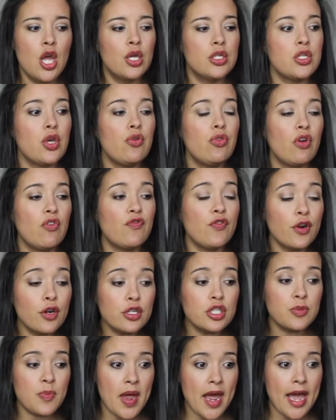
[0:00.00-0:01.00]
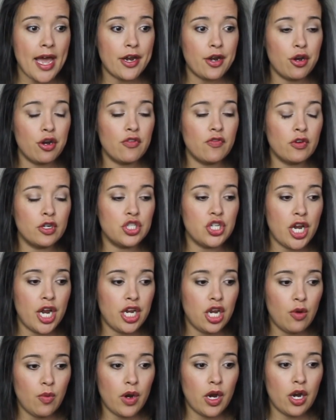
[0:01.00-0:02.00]
So the first pattern for
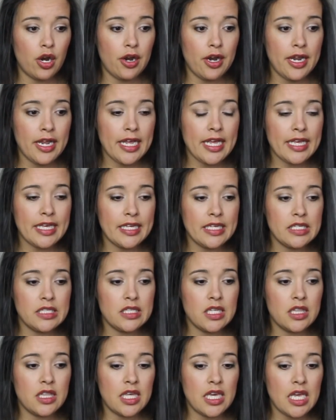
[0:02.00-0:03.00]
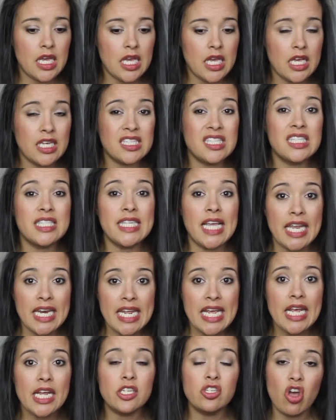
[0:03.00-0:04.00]
January is the
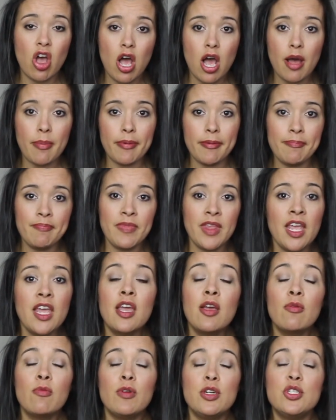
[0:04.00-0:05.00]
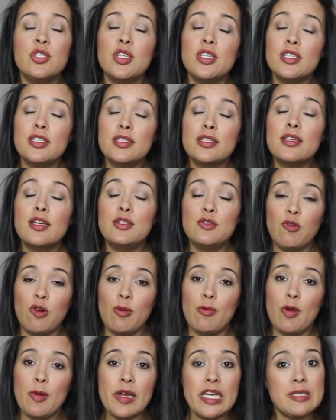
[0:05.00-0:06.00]
Sunny top, which is
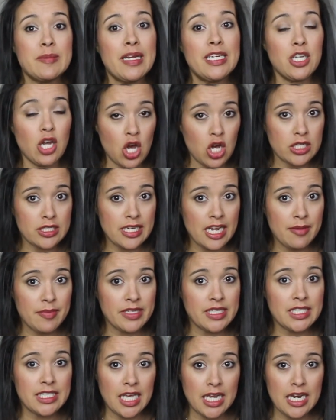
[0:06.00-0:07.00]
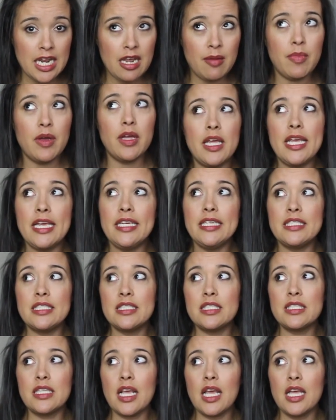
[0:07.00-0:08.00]
adorable because my dog's name is Sunny,
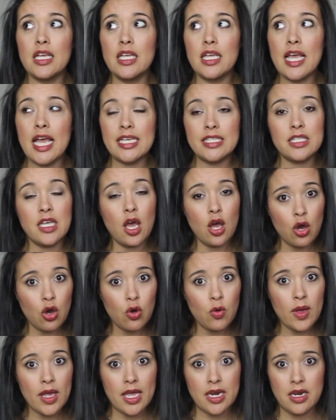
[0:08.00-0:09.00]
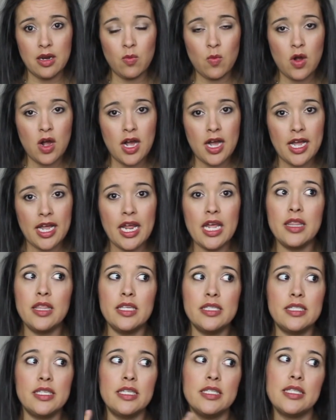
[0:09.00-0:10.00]
he's S-O-N-N-Y and
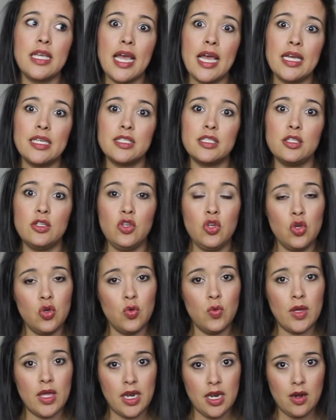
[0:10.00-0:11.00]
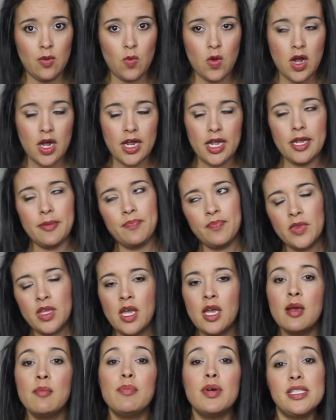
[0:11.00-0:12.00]
this is S-U-N-N-Y,
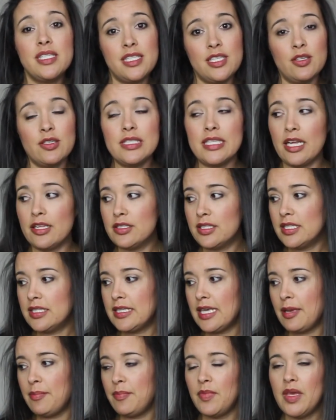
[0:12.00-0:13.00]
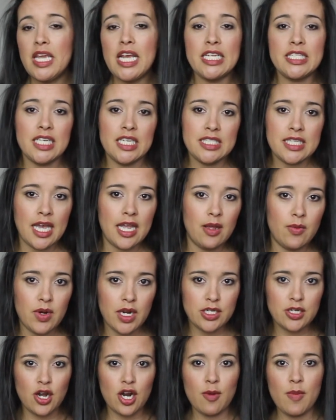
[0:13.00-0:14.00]
but still sounds the same. He gets excited when
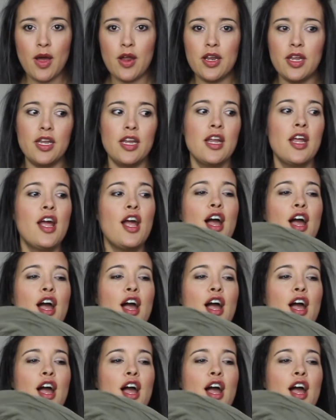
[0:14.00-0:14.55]
I talk about it.